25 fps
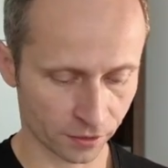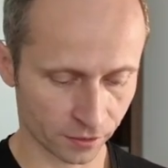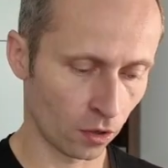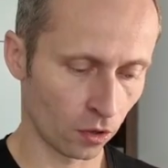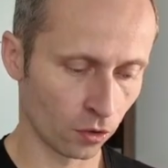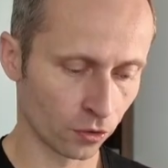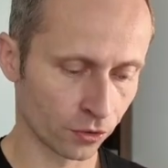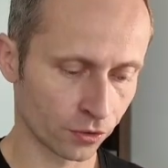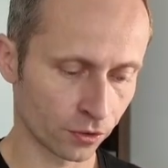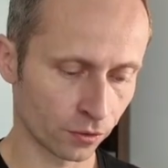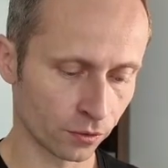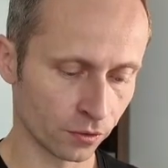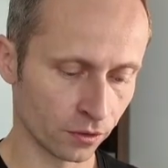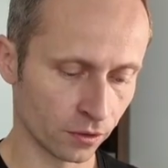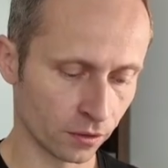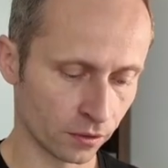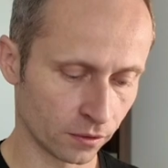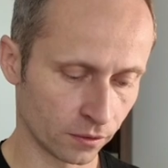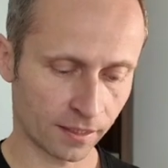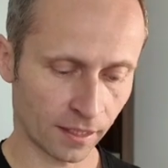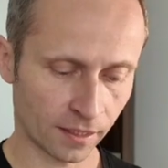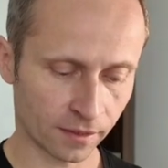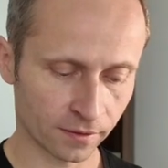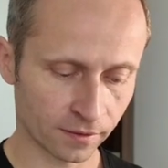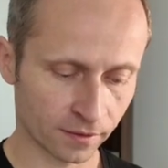Also, the
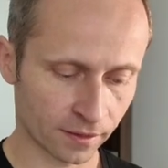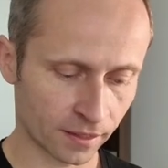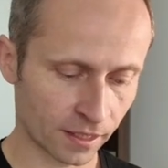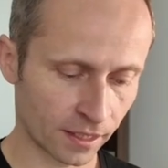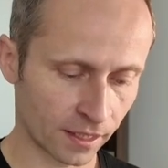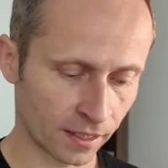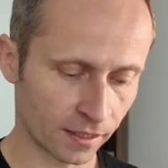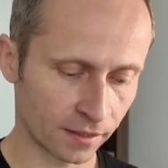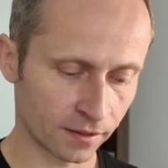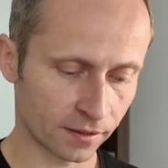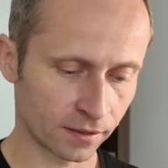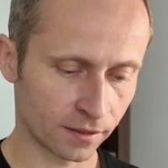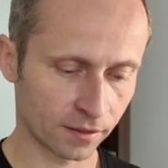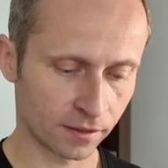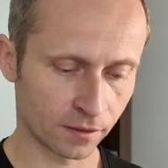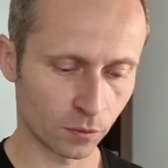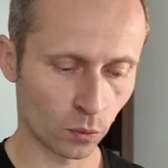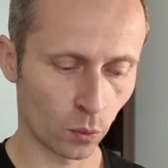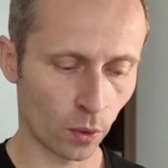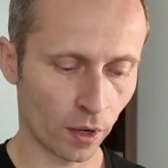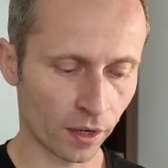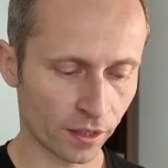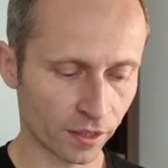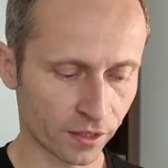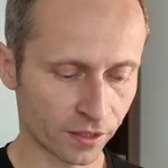second case is
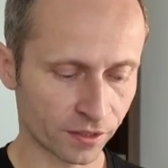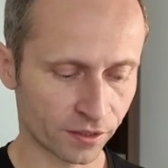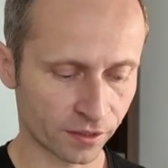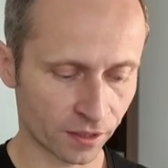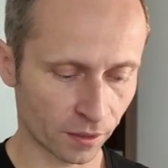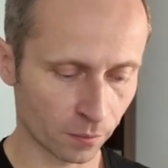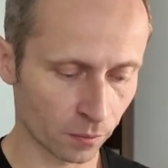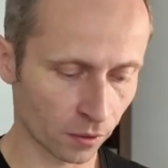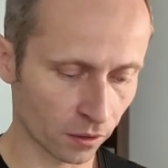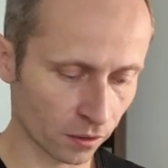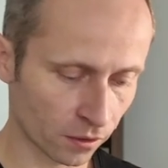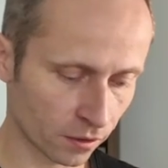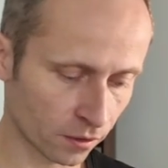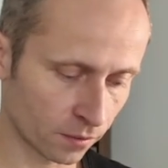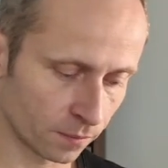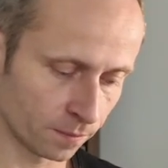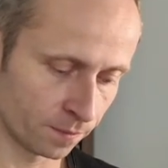very similar.